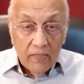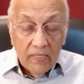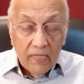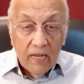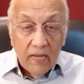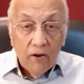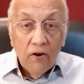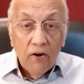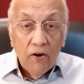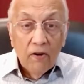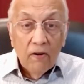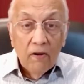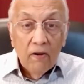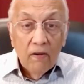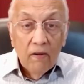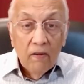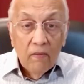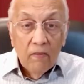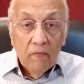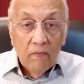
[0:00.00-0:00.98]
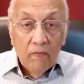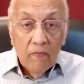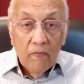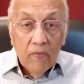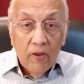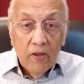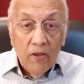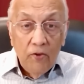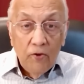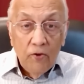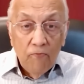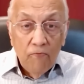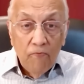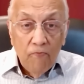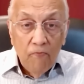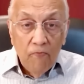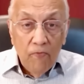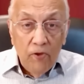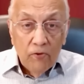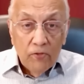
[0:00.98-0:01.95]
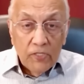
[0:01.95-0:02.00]
And say, Lord,
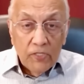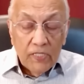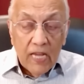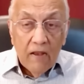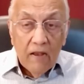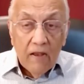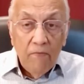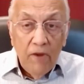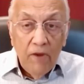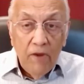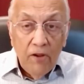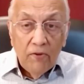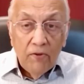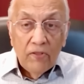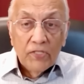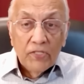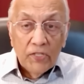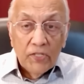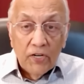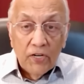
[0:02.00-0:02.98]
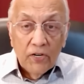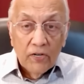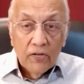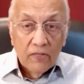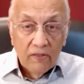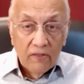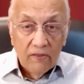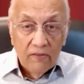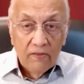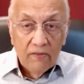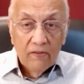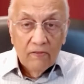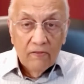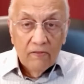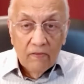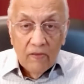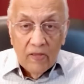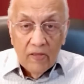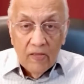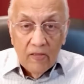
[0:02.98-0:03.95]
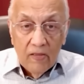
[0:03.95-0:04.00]
you sent me to this earth,
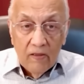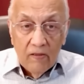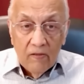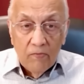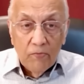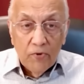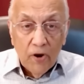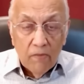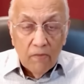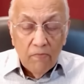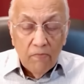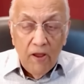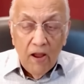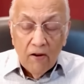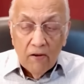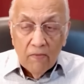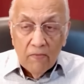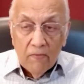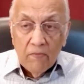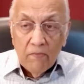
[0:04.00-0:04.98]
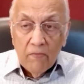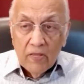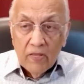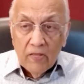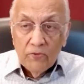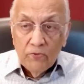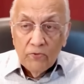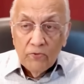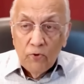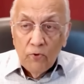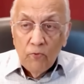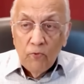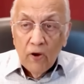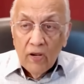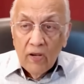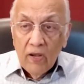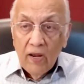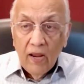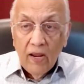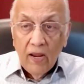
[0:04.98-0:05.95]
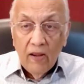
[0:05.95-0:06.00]
brought me out of my mother's womb
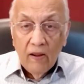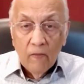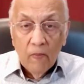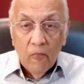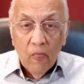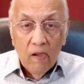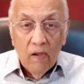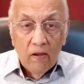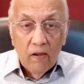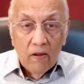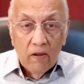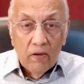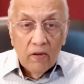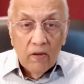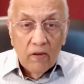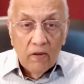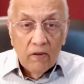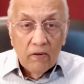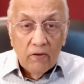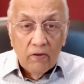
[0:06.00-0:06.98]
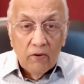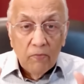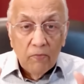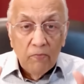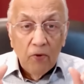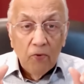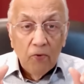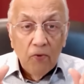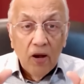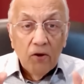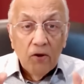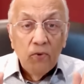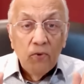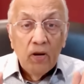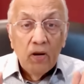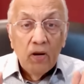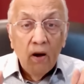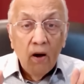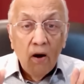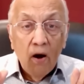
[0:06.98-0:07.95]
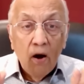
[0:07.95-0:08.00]
one day to be one who
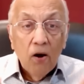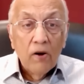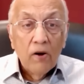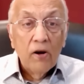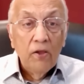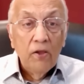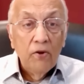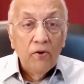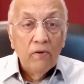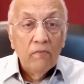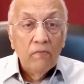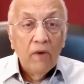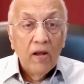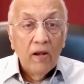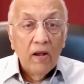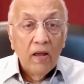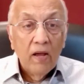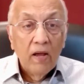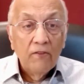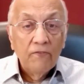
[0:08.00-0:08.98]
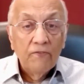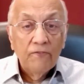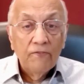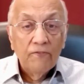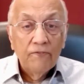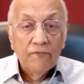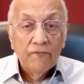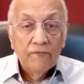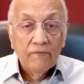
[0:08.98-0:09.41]
will honor you in my life.